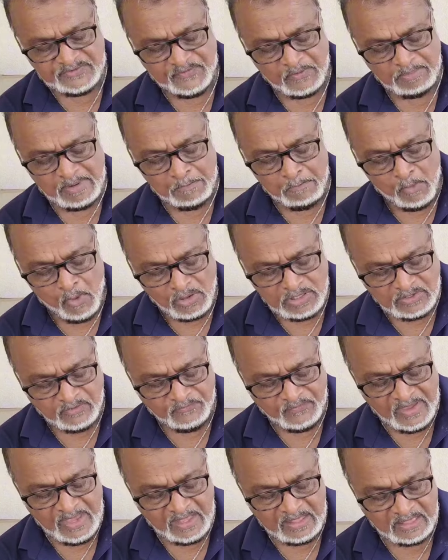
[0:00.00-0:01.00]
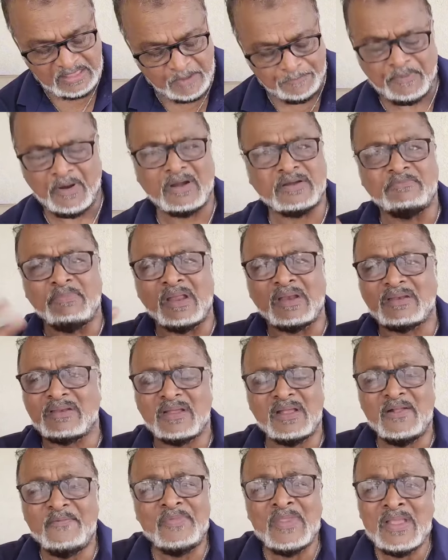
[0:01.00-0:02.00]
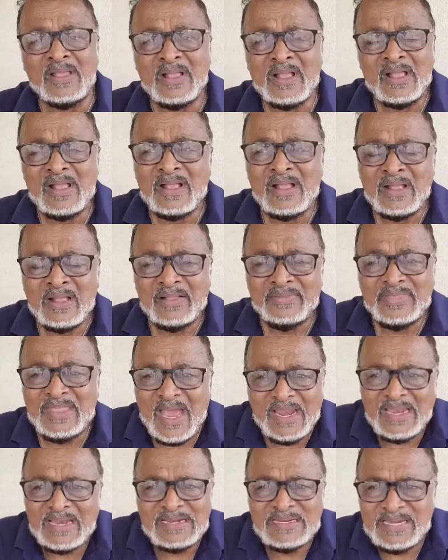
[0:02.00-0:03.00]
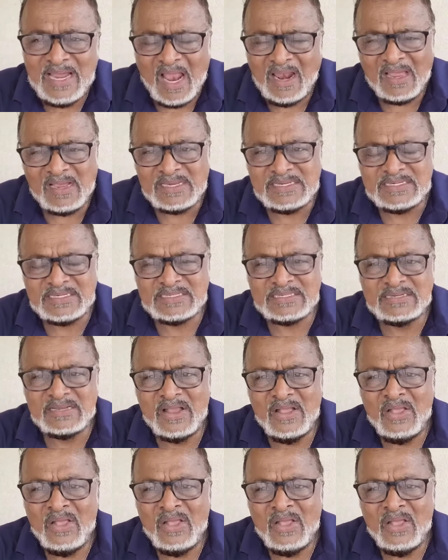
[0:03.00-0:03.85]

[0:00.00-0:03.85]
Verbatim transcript: from the motor vehicle department. They didn't tell us.